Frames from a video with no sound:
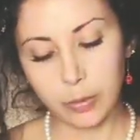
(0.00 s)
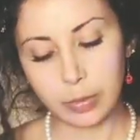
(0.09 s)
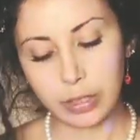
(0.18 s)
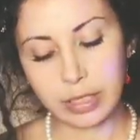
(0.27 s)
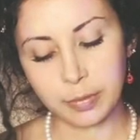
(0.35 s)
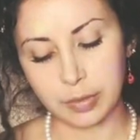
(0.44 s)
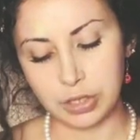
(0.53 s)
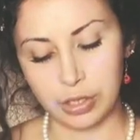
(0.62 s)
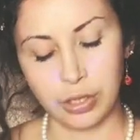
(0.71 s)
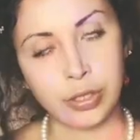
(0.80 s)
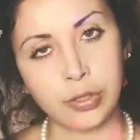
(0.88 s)
We need
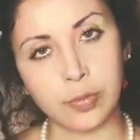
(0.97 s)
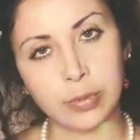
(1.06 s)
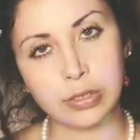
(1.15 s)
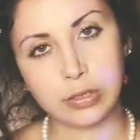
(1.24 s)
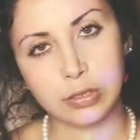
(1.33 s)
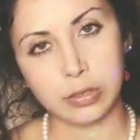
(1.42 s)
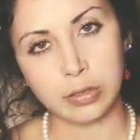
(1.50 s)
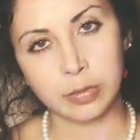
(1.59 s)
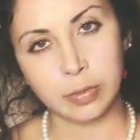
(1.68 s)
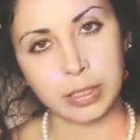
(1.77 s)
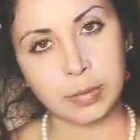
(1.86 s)
mature humans.
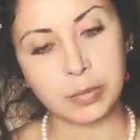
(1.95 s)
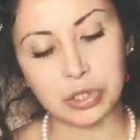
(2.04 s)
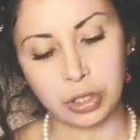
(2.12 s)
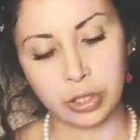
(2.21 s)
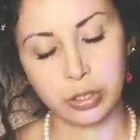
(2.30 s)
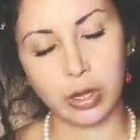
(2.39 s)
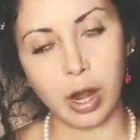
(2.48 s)
We need mature